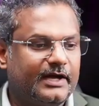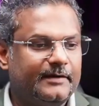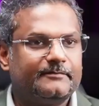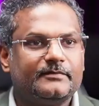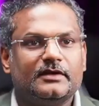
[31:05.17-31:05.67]

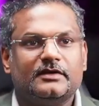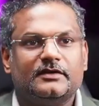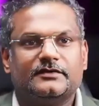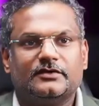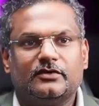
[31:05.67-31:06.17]
Okay.
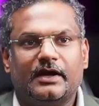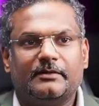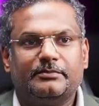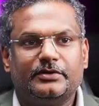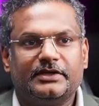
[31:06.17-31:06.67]
So
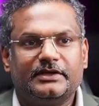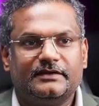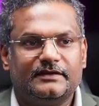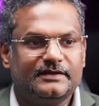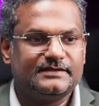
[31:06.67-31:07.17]
I'm
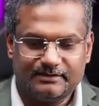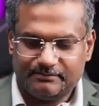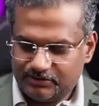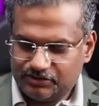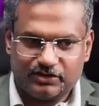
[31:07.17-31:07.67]
putting this
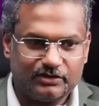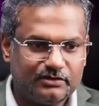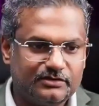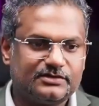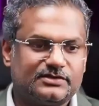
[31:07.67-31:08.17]
image
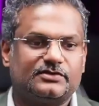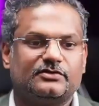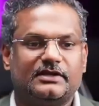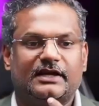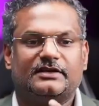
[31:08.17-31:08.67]
here
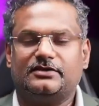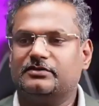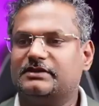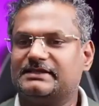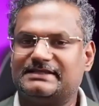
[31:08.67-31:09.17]
so that
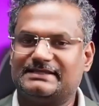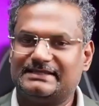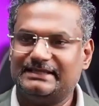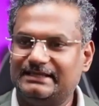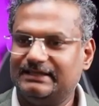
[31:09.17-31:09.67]
you can
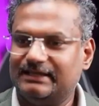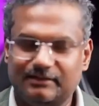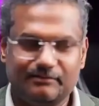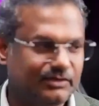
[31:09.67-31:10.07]
see the